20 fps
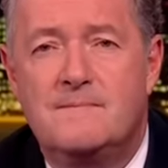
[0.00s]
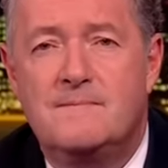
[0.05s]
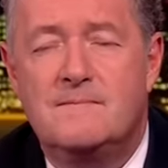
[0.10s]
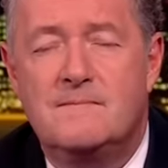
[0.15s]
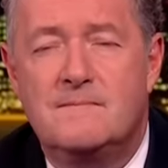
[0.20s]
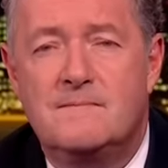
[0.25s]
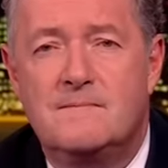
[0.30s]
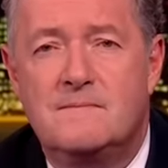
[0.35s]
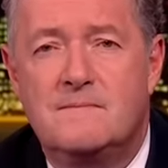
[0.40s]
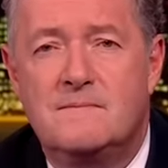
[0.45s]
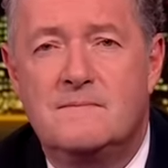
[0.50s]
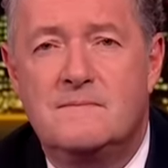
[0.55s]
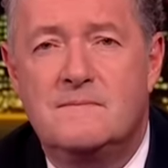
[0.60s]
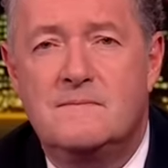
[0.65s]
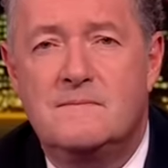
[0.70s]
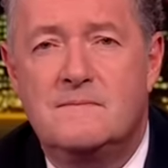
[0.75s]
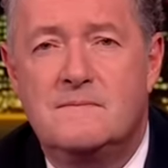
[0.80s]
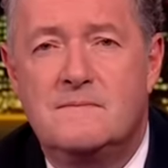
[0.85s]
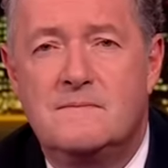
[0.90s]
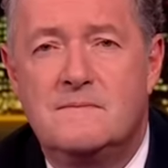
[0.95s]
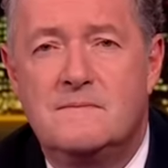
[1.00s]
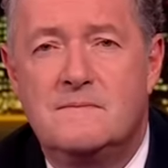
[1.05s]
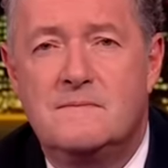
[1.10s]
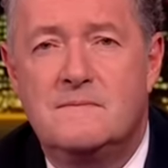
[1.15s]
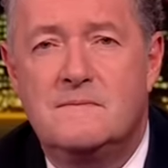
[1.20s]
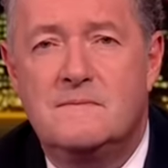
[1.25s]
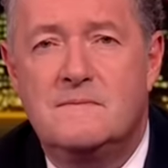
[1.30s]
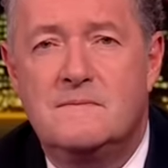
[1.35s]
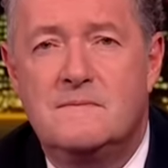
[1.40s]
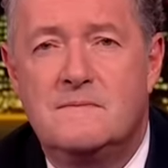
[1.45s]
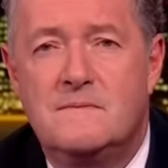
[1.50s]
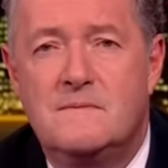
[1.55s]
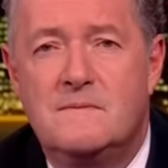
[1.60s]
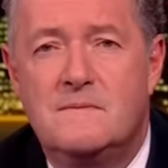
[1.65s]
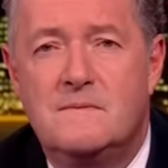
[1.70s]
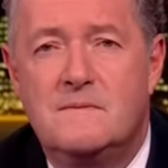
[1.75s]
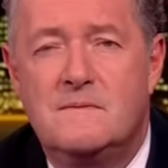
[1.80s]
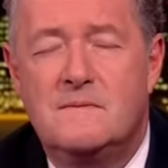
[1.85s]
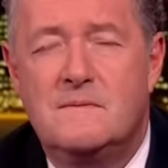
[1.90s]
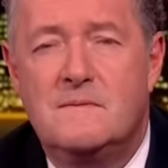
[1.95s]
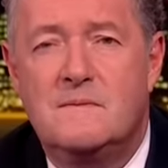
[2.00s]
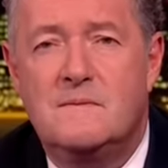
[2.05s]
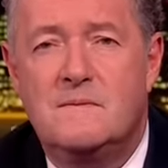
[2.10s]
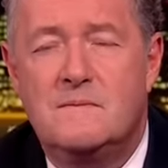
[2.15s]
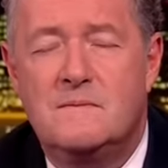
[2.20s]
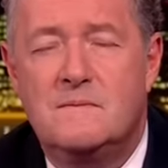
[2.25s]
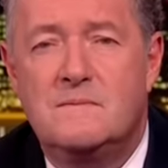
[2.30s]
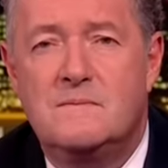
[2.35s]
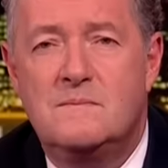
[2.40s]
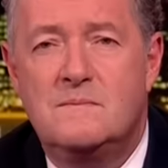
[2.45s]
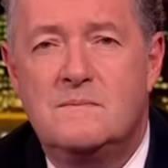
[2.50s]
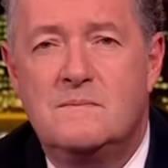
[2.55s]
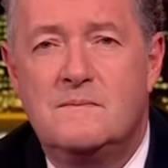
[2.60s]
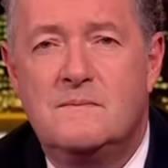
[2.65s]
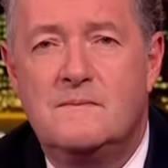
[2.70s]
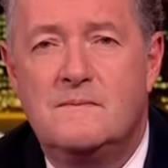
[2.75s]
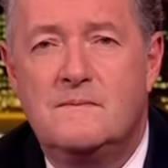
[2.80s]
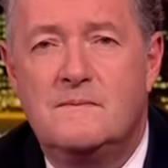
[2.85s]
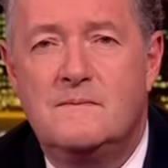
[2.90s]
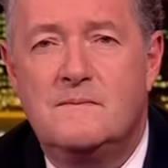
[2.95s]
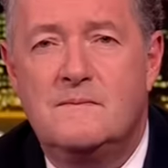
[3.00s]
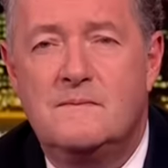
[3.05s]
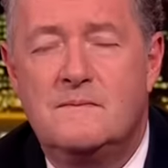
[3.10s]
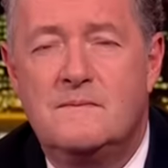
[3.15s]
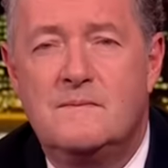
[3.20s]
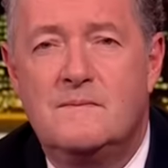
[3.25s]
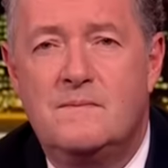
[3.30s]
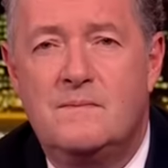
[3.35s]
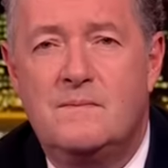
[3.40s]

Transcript: (silent)